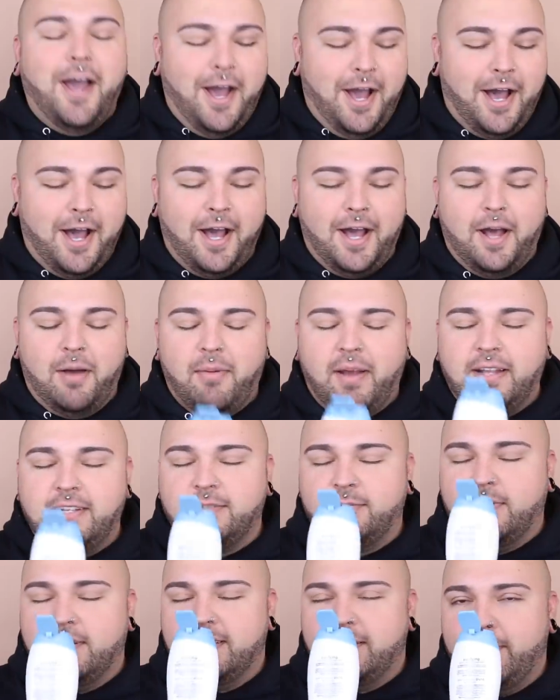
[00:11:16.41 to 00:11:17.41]
Um, I
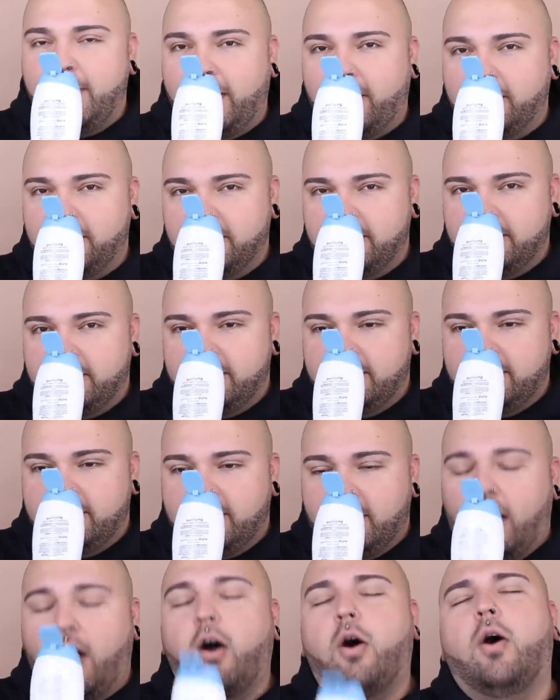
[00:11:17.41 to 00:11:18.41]
just want to smell.
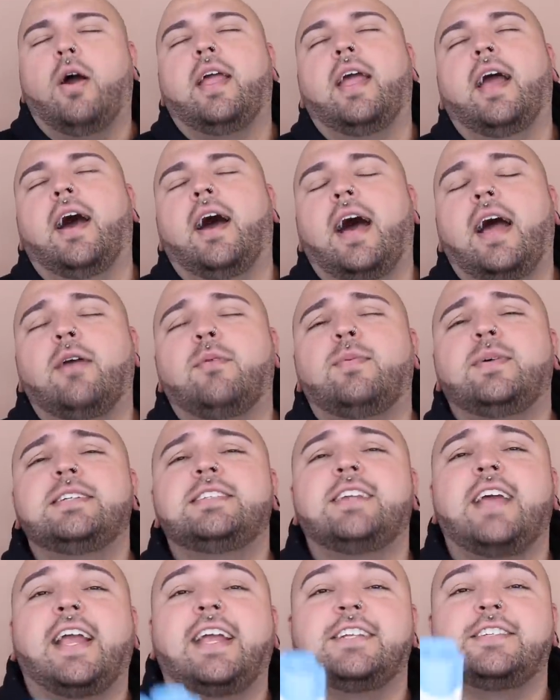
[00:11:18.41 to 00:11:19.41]
Oh yeah, I
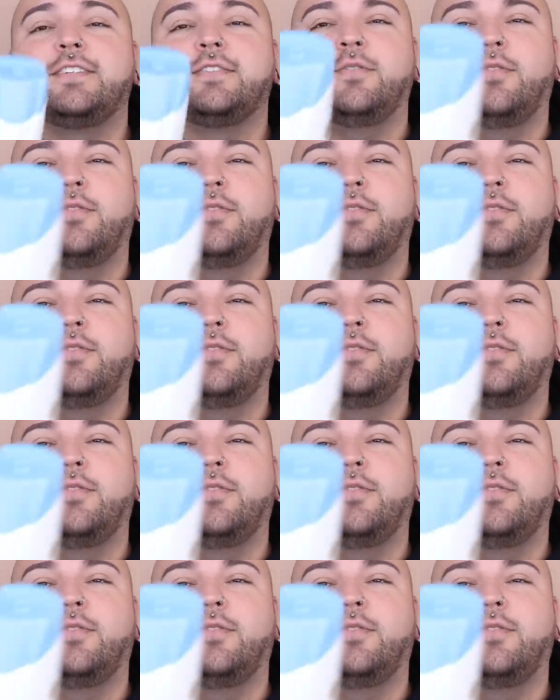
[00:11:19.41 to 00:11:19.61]
wish I could just